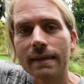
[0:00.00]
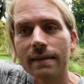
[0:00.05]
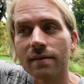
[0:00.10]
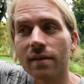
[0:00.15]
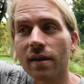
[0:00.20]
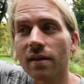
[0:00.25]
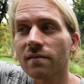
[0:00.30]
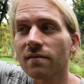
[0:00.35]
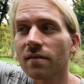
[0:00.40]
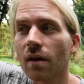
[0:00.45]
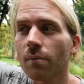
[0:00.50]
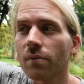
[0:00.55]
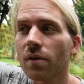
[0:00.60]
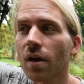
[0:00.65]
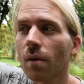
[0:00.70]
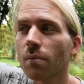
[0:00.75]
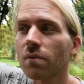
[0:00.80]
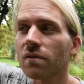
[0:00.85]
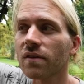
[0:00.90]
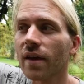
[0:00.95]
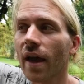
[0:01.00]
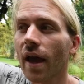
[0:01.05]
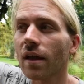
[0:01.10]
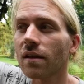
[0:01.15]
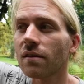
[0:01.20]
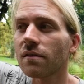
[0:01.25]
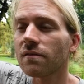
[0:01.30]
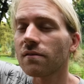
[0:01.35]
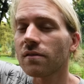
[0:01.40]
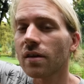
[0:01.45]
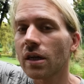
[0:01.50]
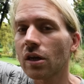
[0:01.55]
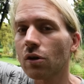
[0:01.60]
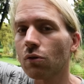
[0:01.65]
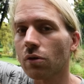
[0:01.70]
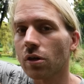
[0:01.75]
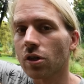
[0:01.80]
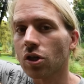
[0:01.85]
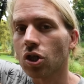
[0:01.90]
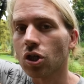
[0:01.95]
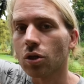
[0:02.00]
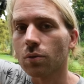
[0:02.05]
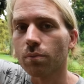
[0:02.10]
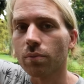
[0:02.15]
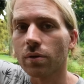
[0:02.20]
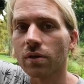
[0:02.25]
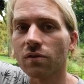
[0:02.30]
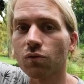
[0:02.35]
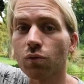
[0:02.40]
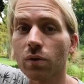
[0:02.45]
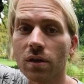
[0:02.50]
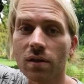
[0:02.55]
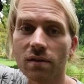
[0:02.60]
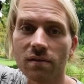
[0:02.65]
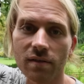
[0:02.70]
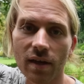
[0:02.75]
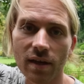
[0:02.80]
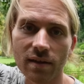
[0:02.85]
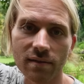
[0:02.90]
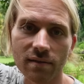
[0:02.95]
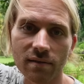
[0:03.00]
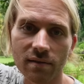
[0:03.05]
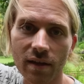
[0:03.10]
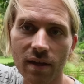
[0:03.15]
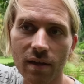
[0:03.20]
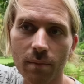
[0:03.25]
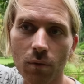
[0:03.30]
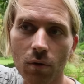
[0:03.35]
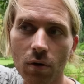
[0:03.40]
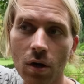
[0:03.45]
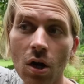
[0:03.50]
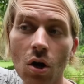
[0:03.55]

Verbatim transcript: they sometimes can't distinguish between the sexes anymore,